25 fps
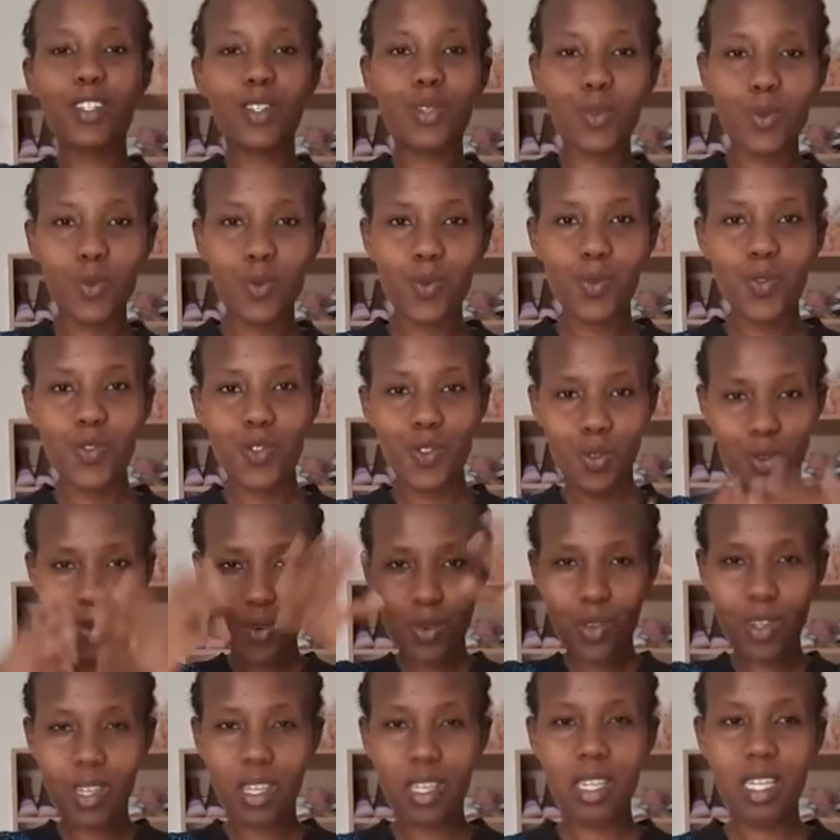to, you
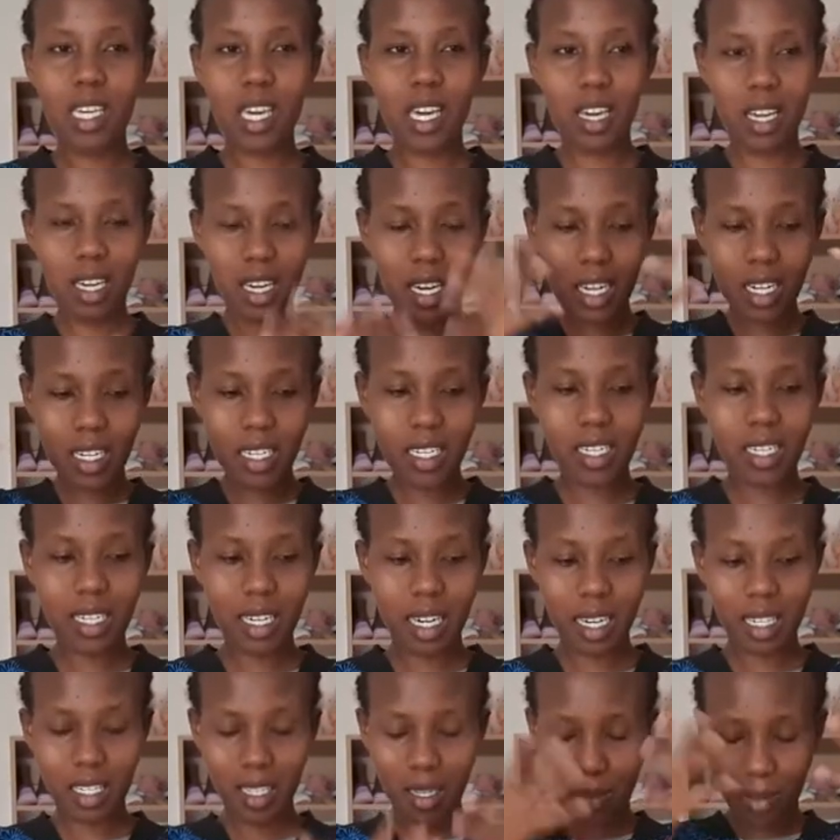know, think and
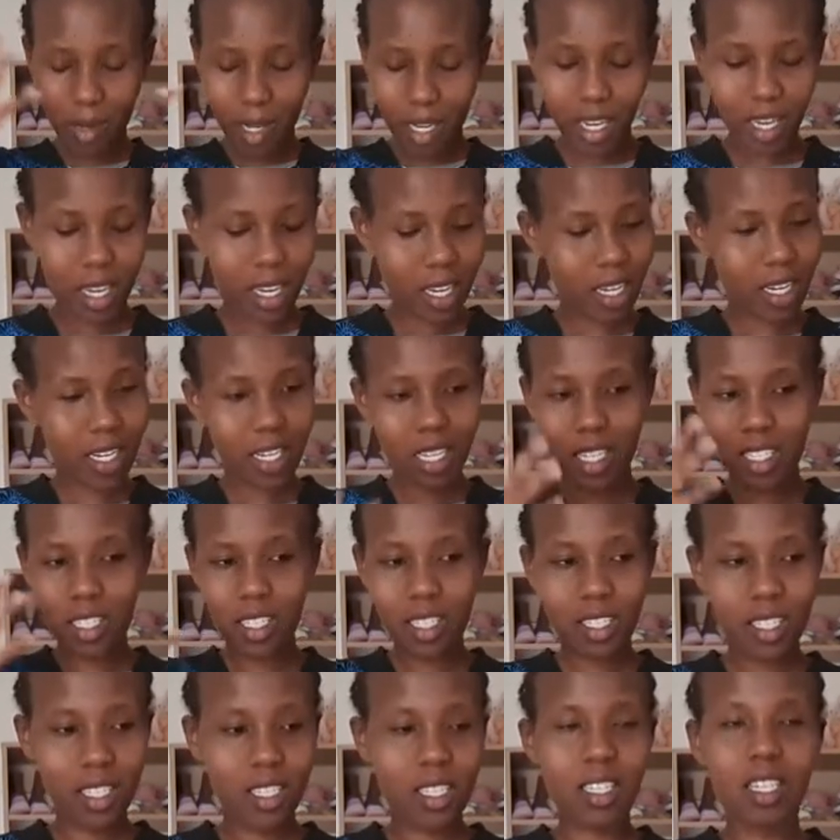declutter my head and
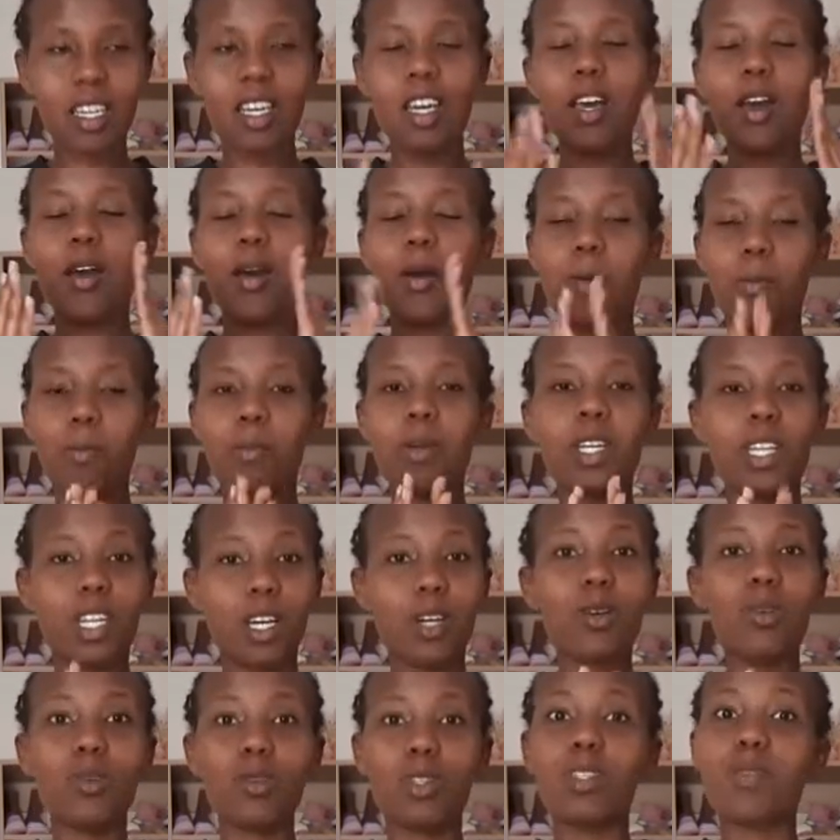just be in a
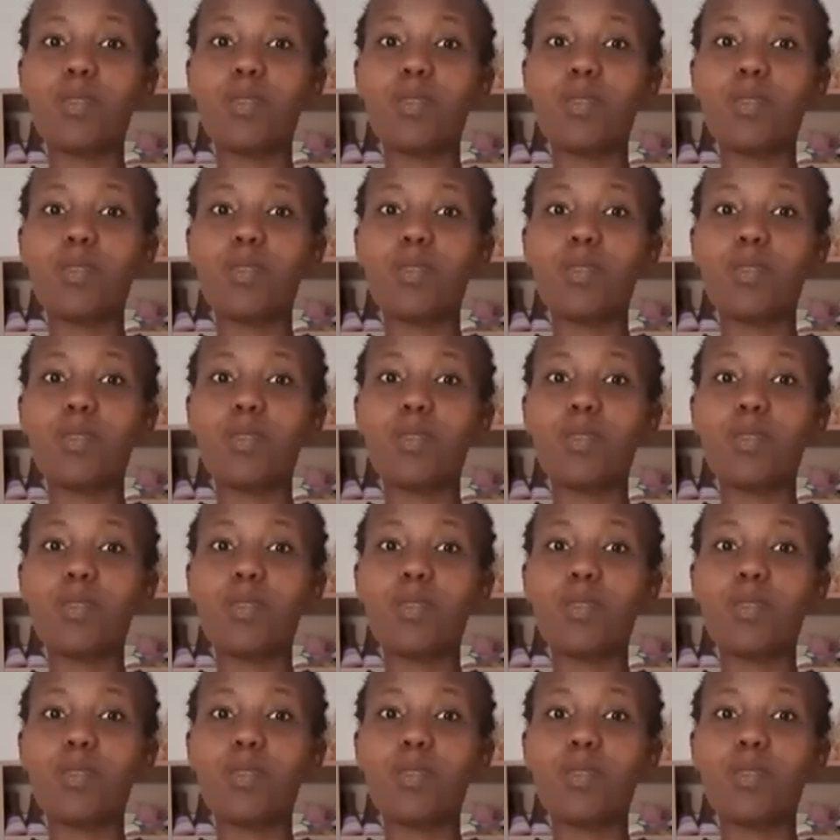good